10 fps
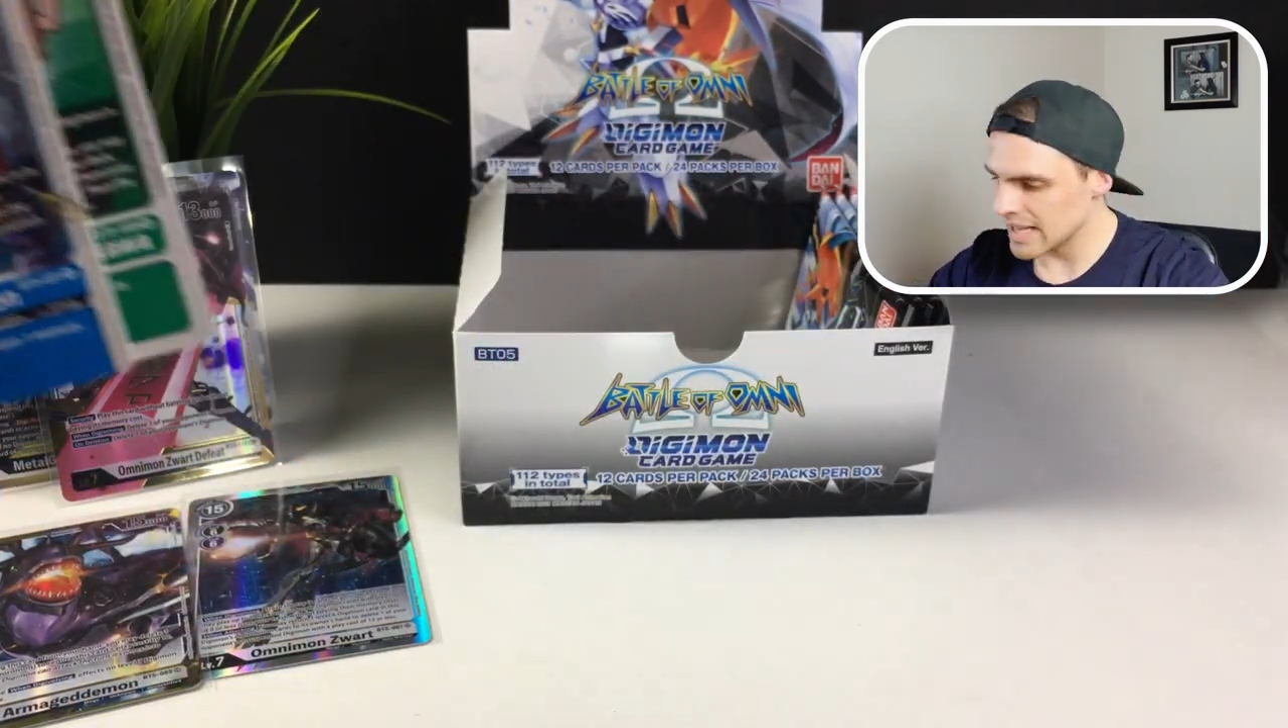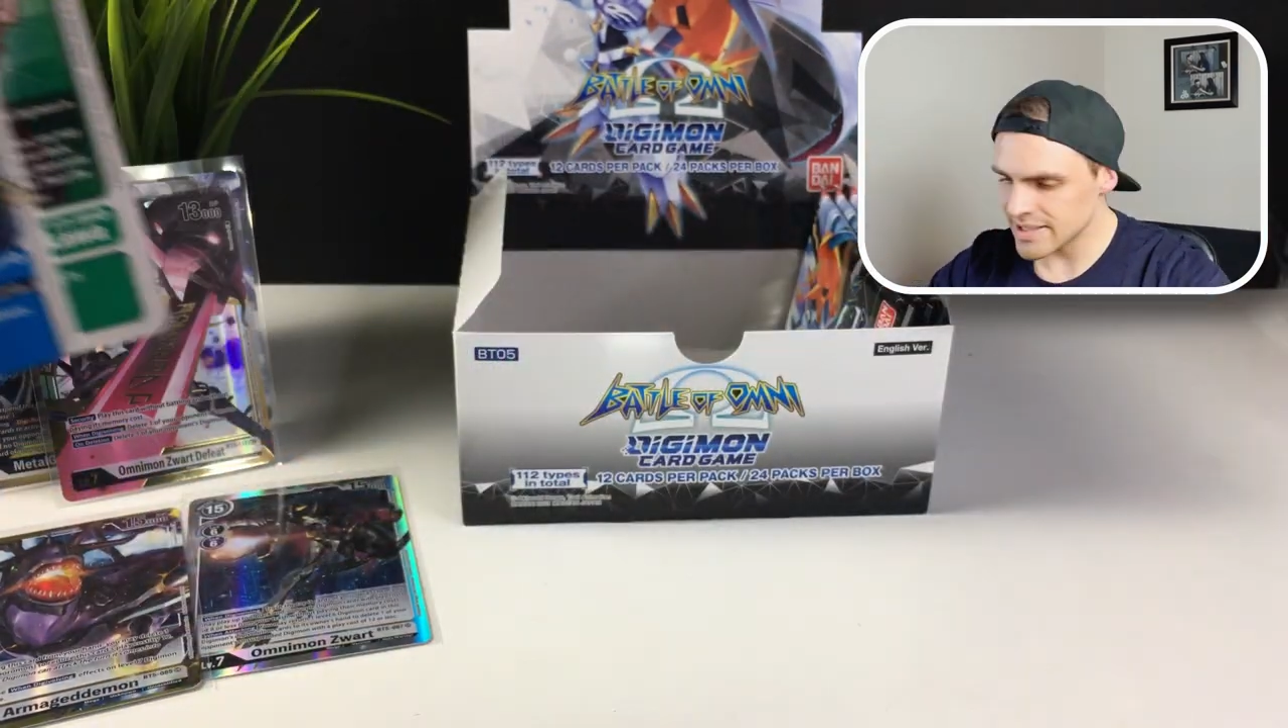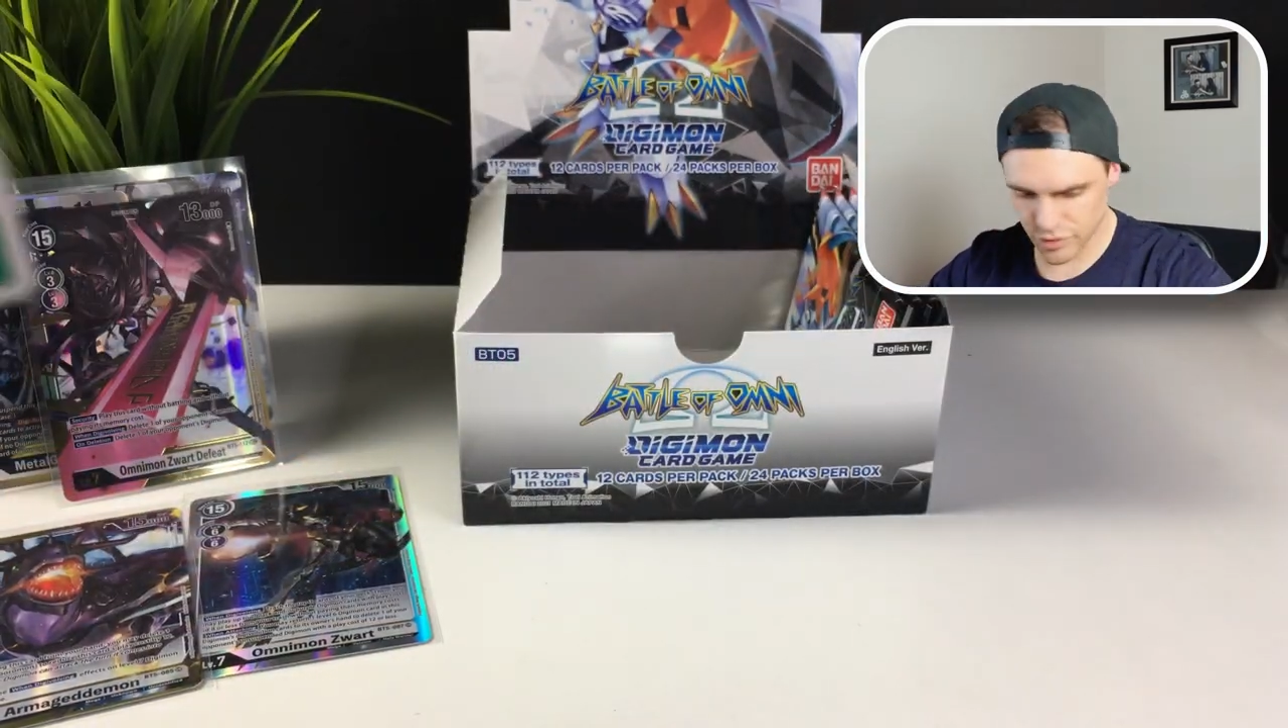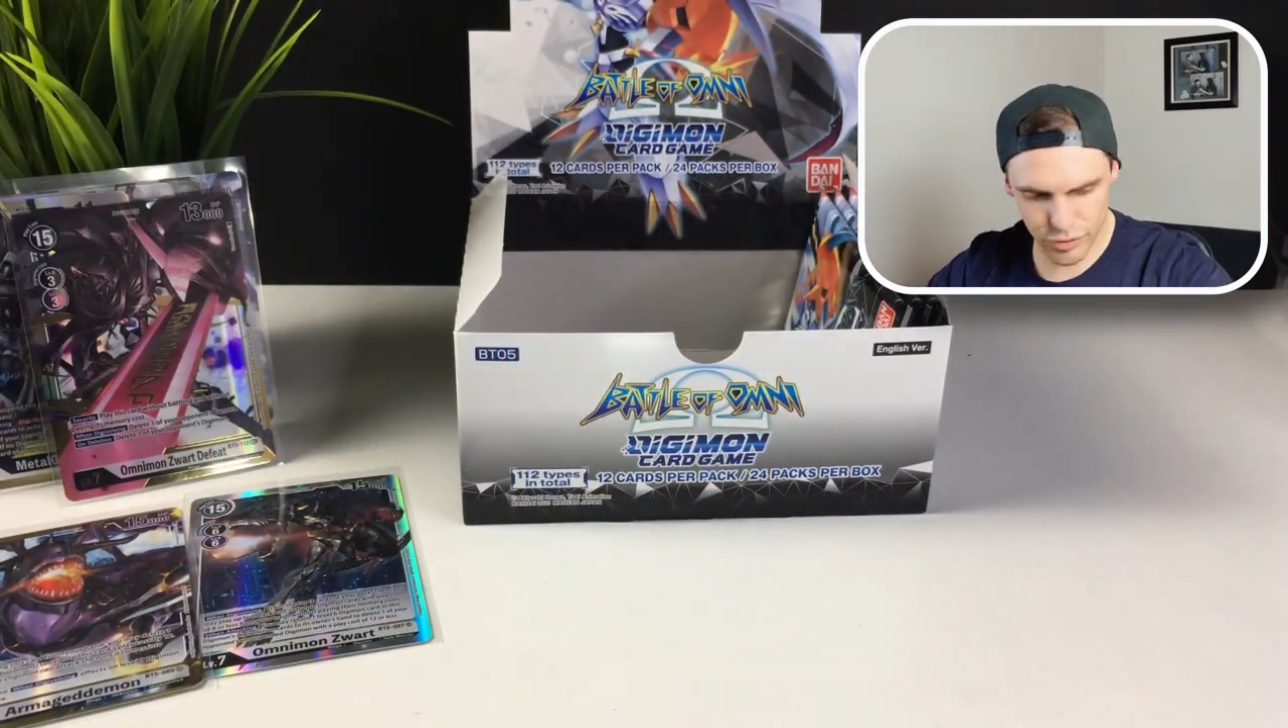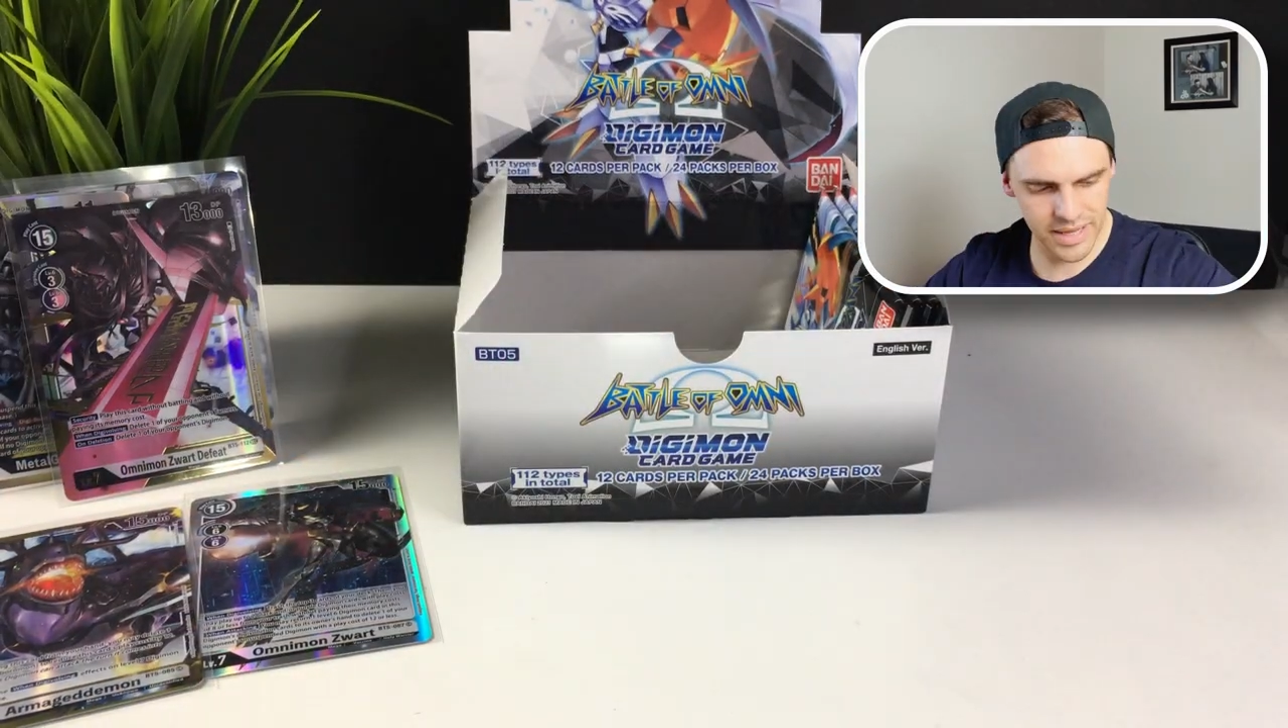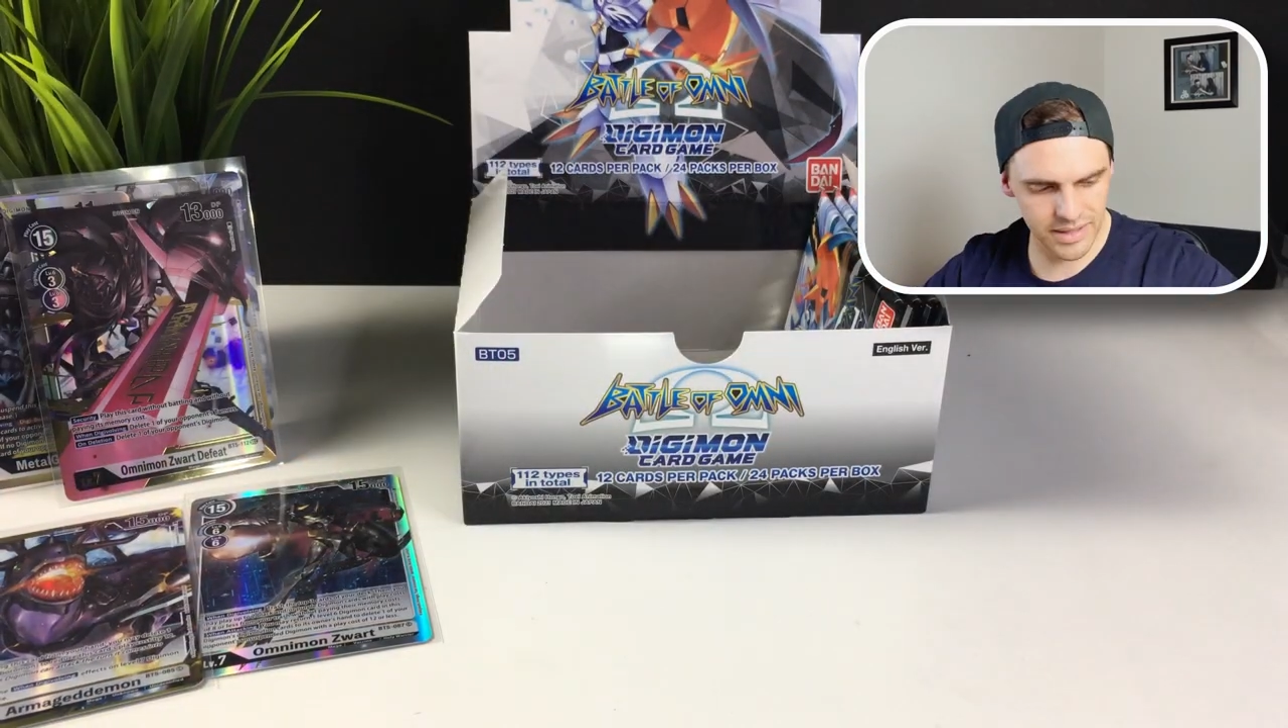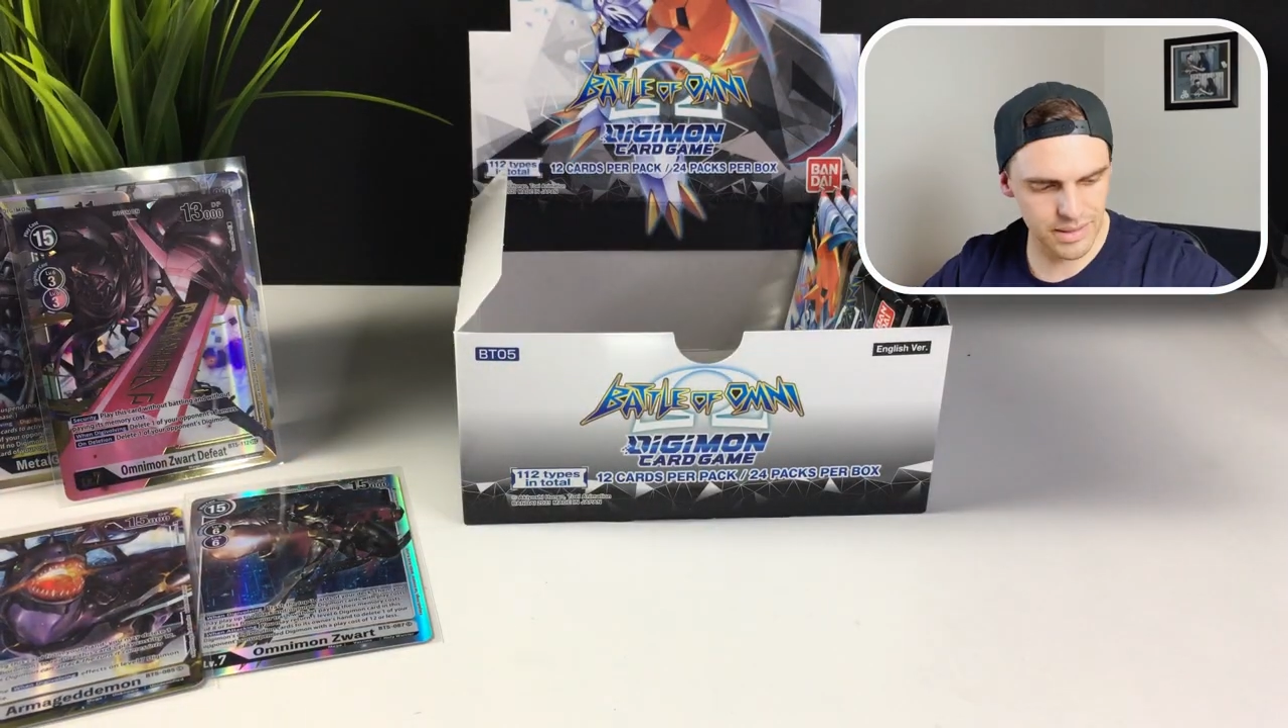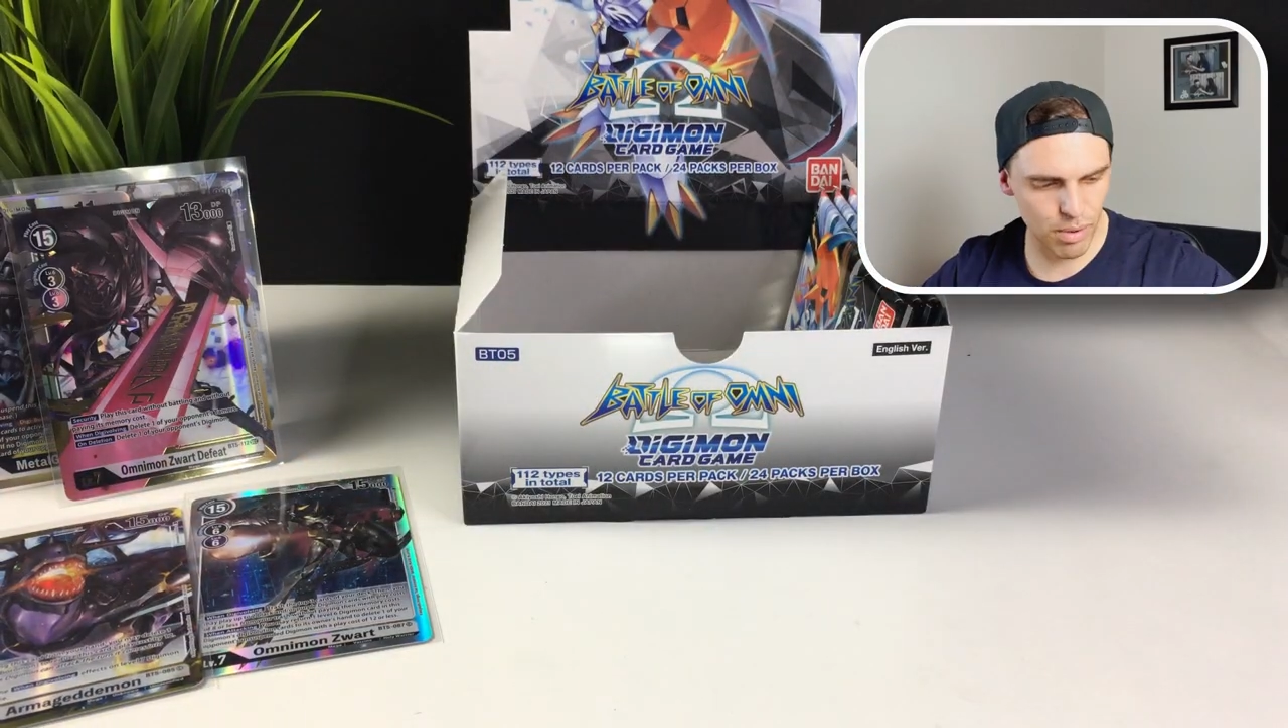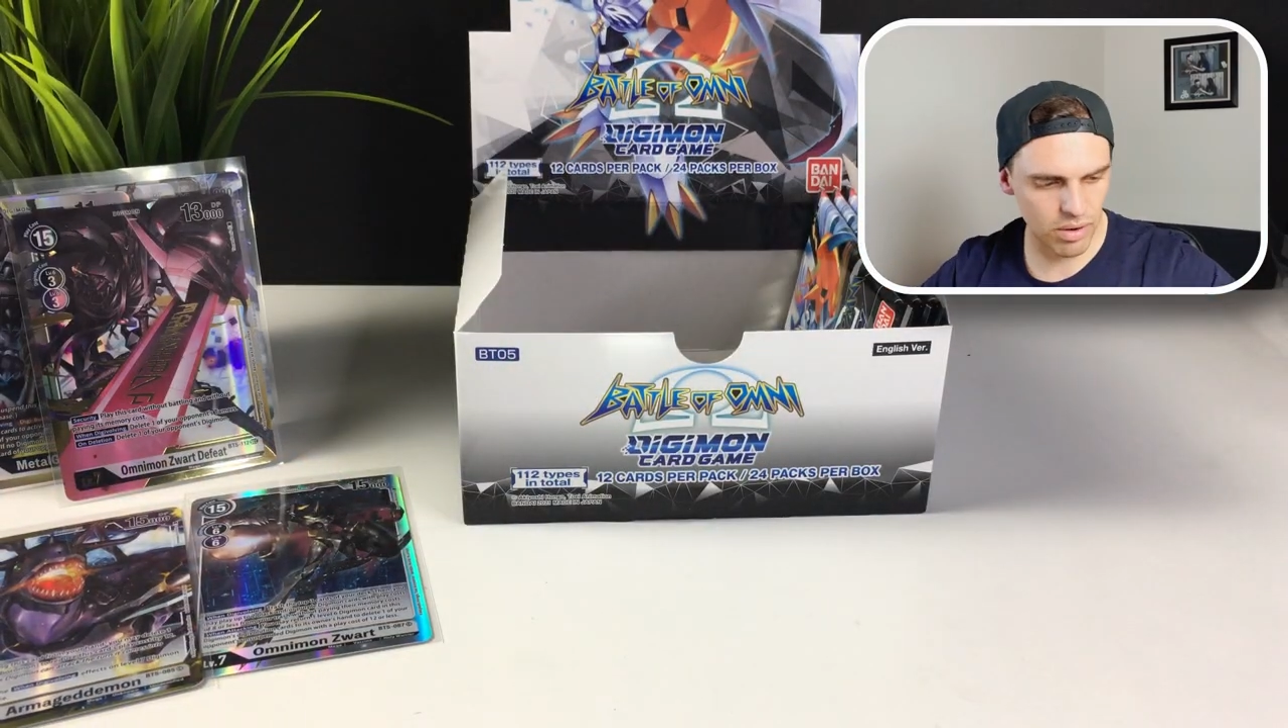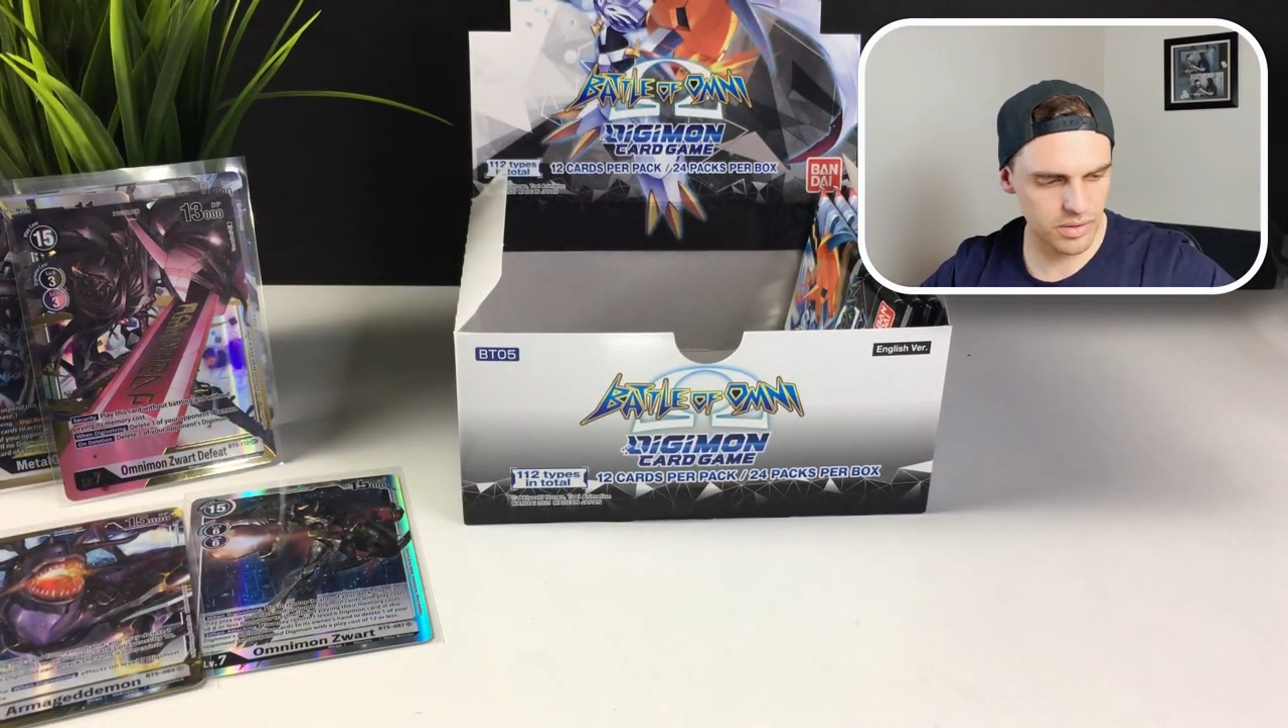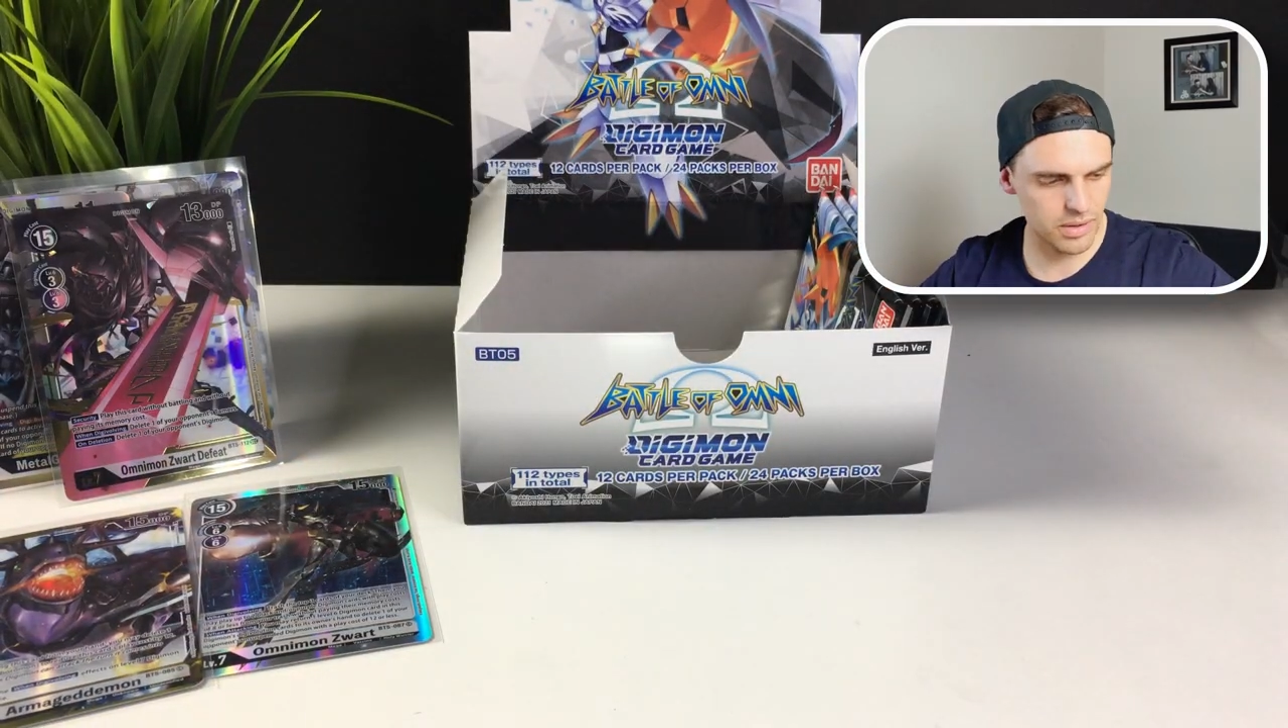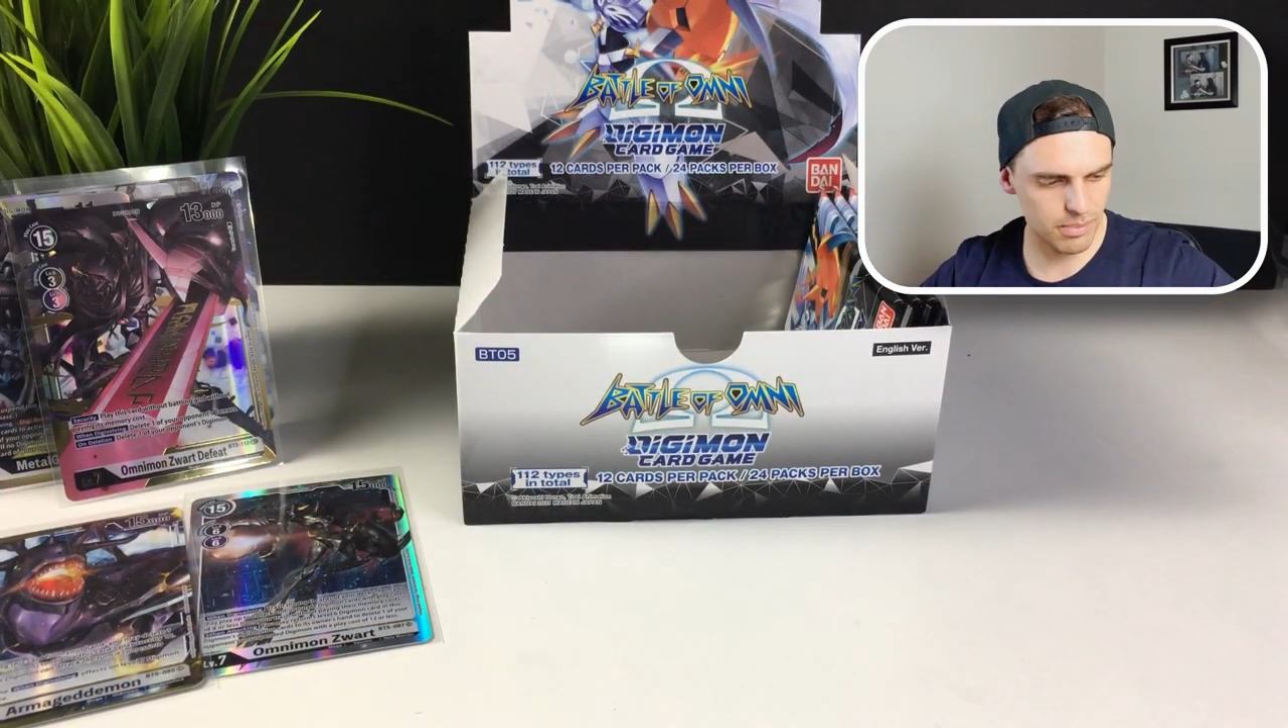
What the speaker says: That's three in this box.